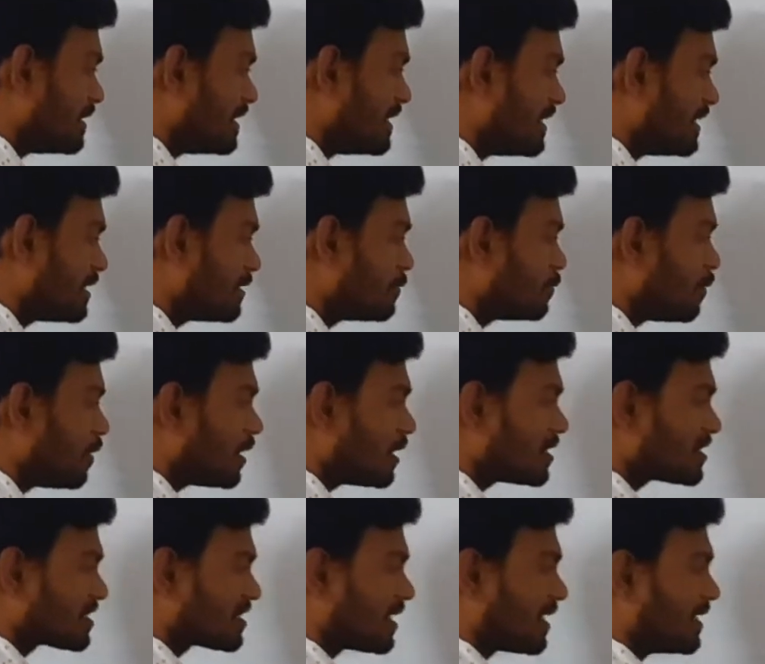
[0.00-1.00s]

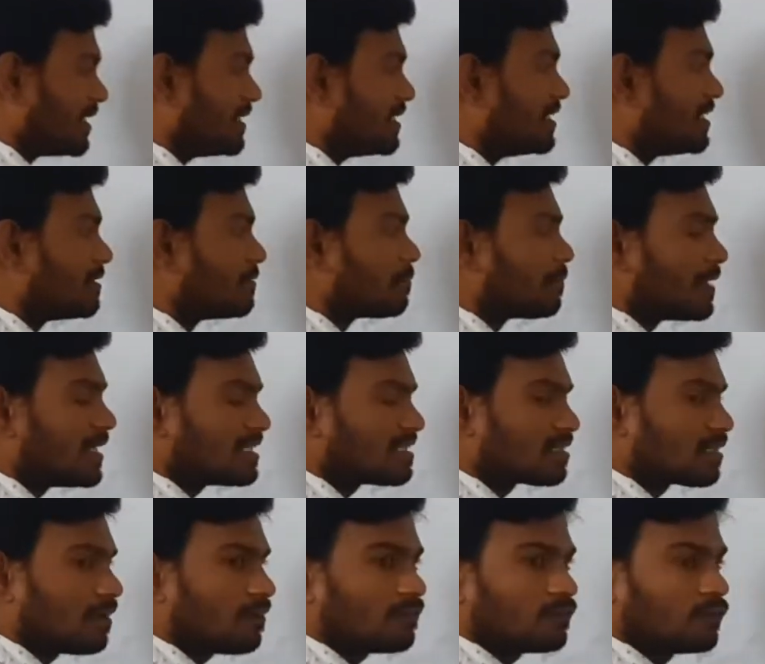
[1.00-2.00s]
equal sign in
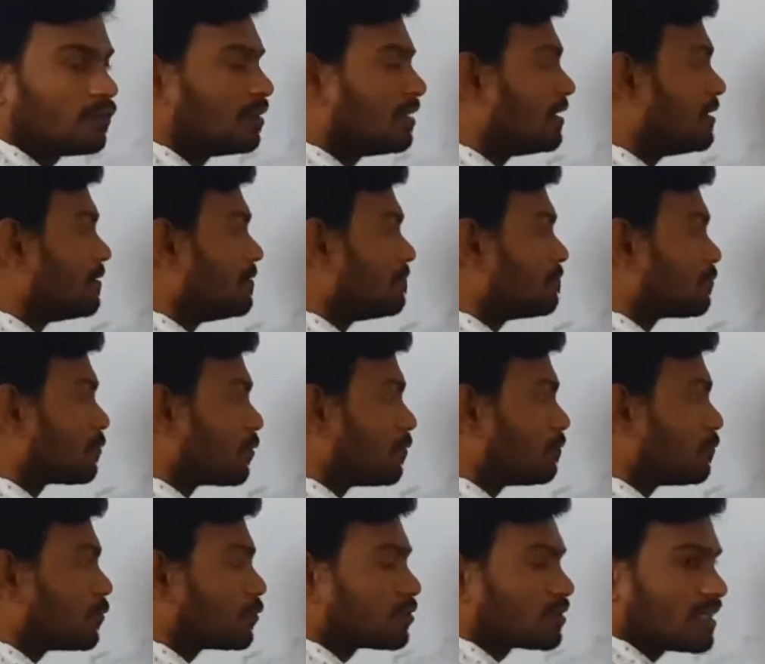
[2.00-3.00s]
place of
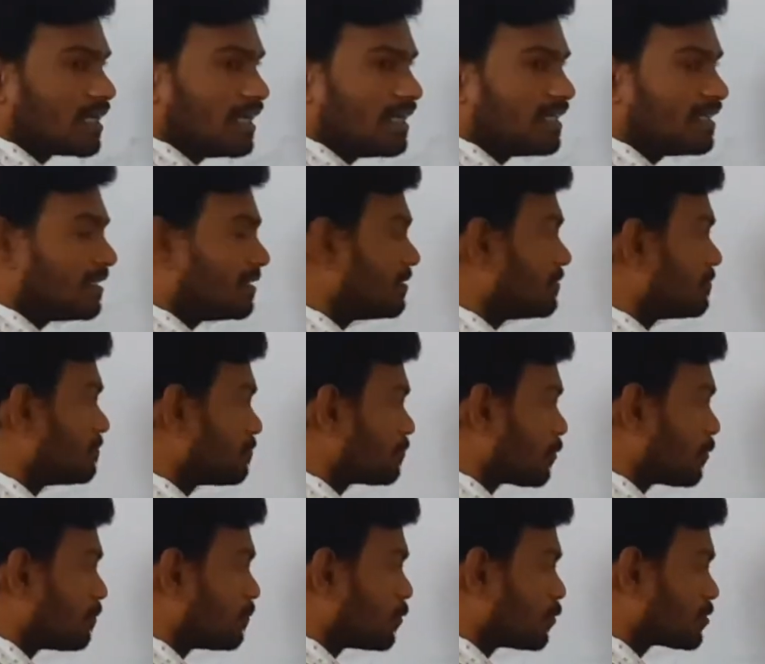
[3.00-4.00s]

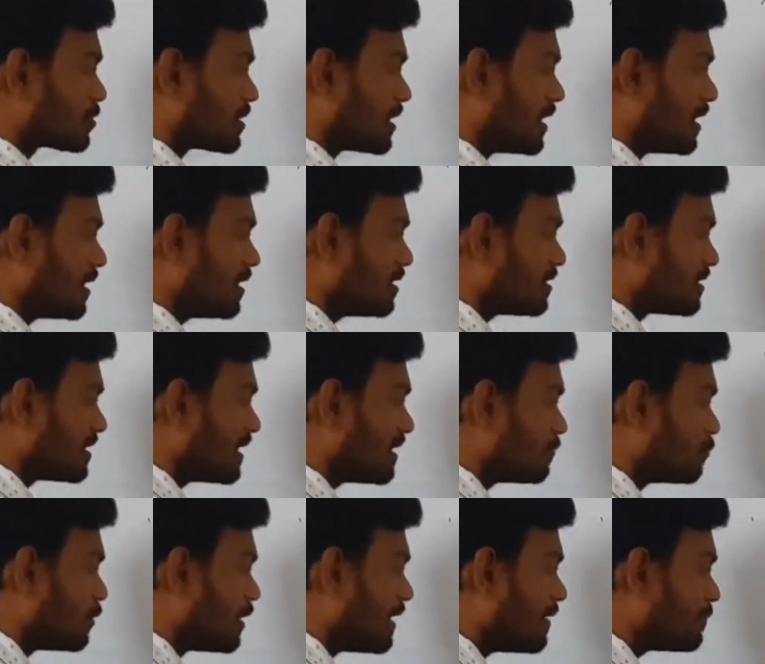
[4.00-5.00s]
proportional,
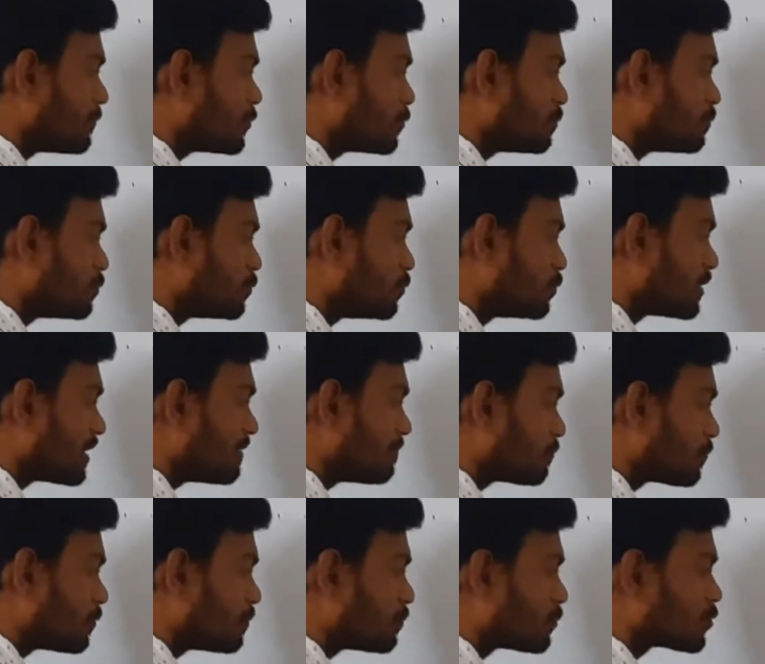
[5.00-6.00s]
then we have to put a
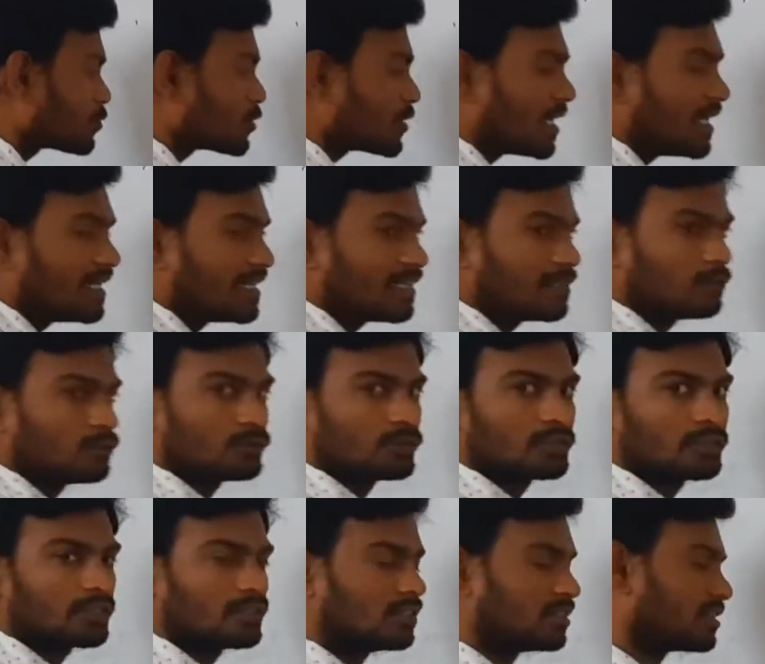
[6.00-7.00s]
proportionality
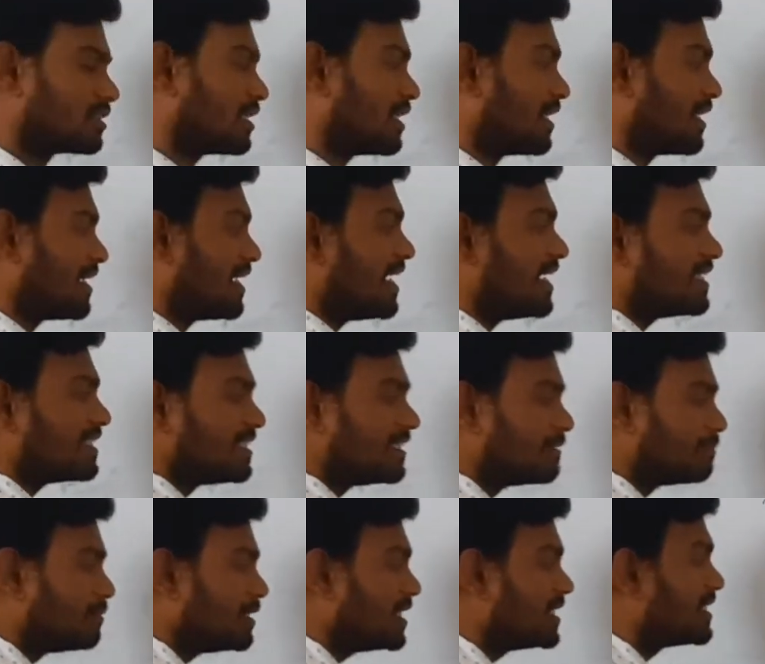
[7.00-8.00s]
constant. Let
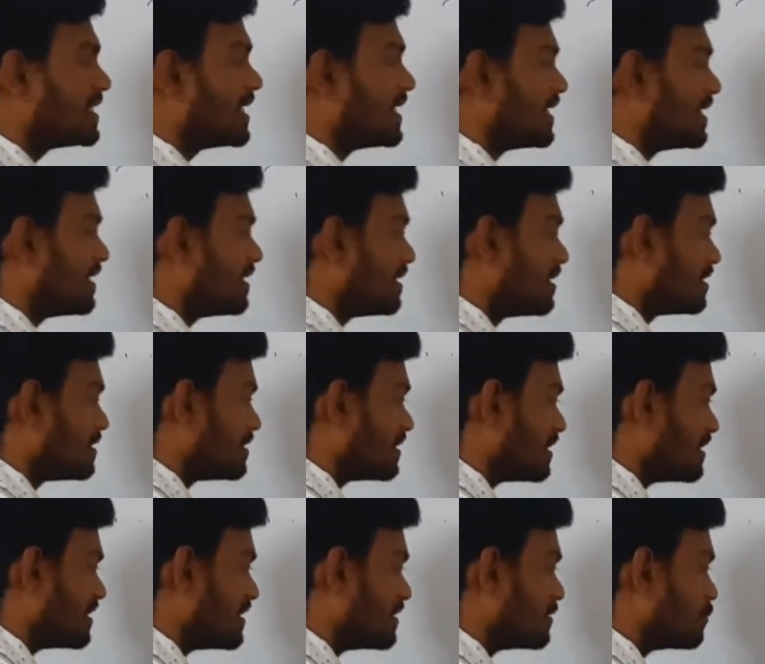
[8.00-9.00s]
it be K.
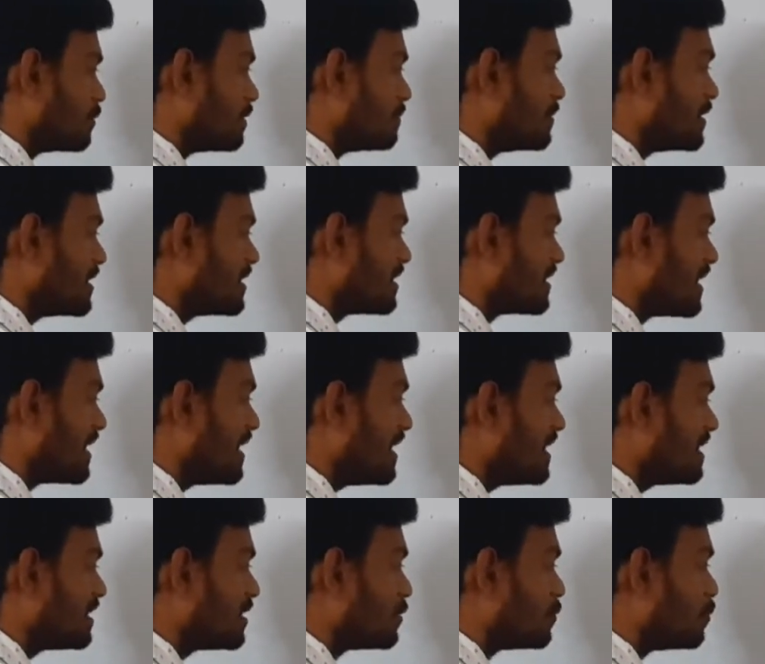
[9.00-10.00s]
Then it will be
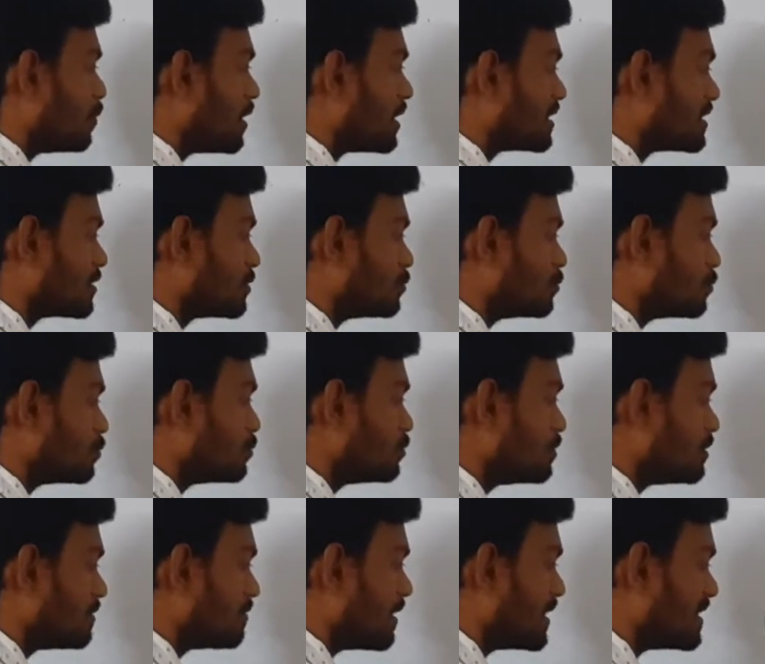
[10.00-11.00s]
K Q1
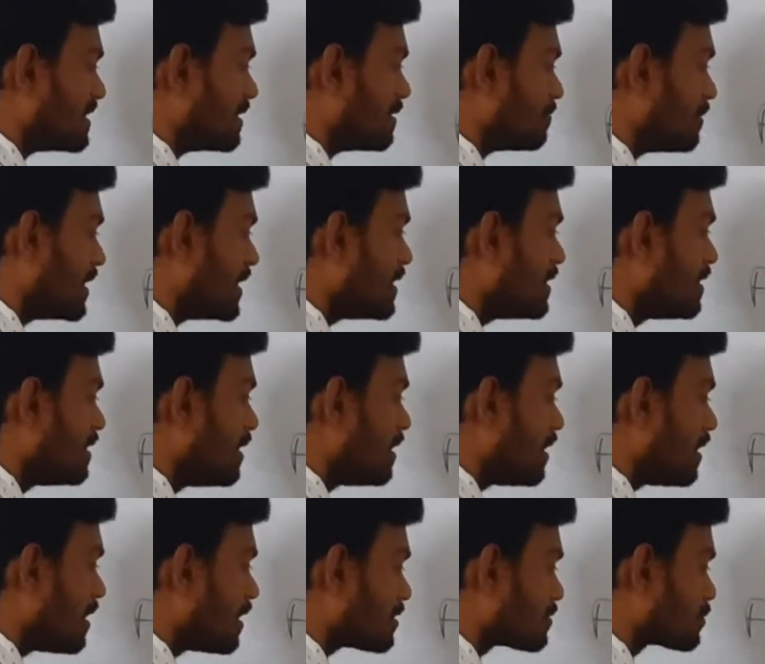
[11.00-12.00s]
Q2 divided by
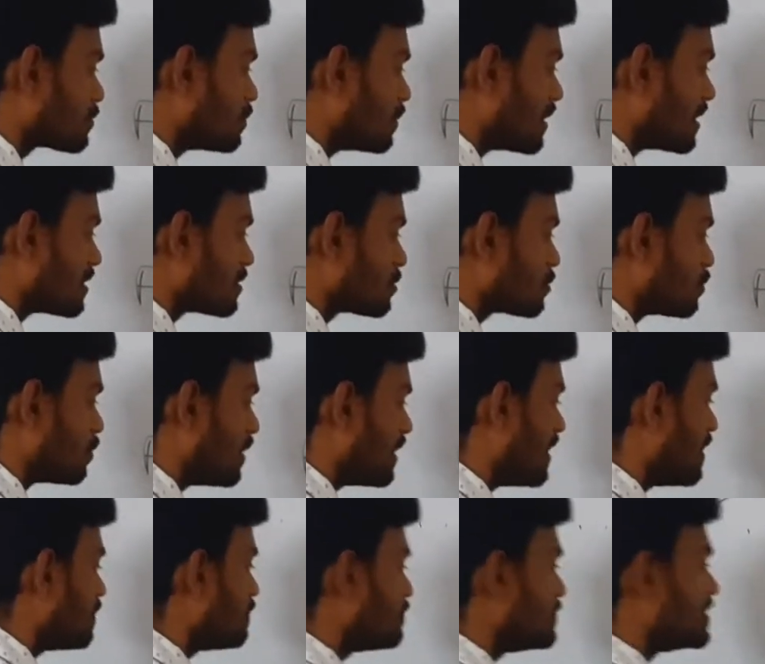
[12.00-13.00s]
R square. So
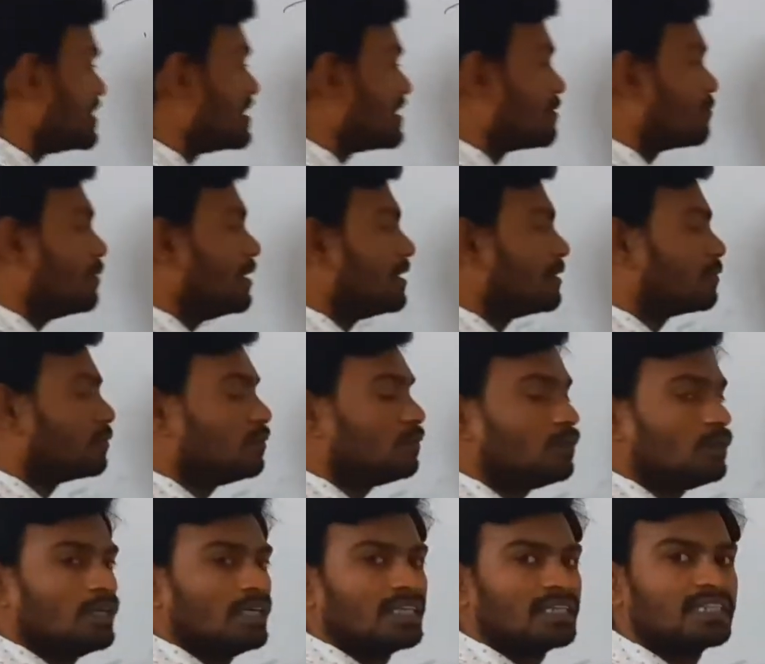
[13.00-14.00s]
F is equal to
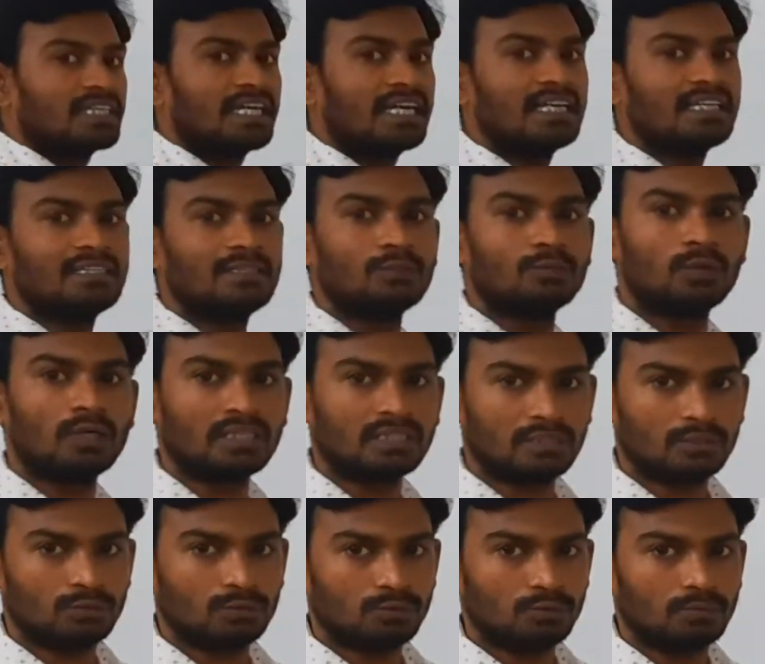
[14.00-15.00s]
K Q1
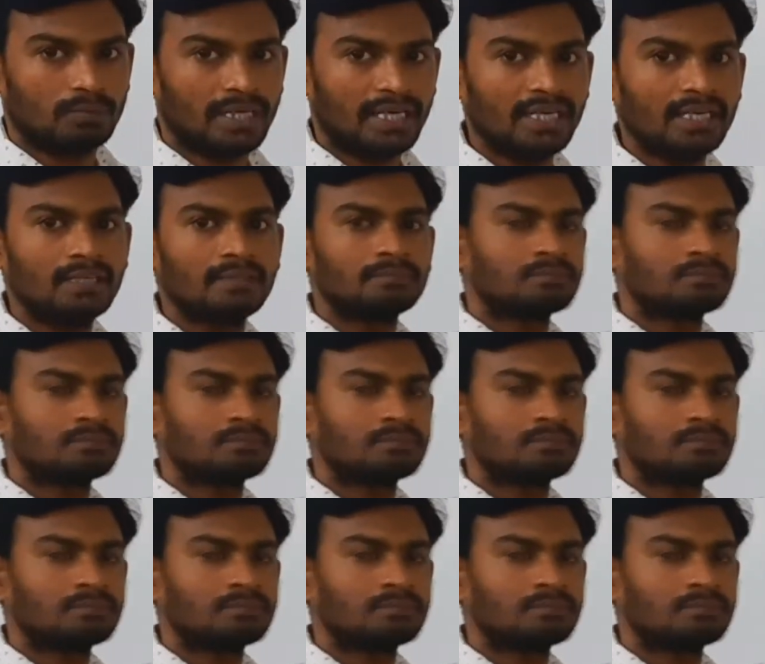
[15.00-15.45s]
Q2 by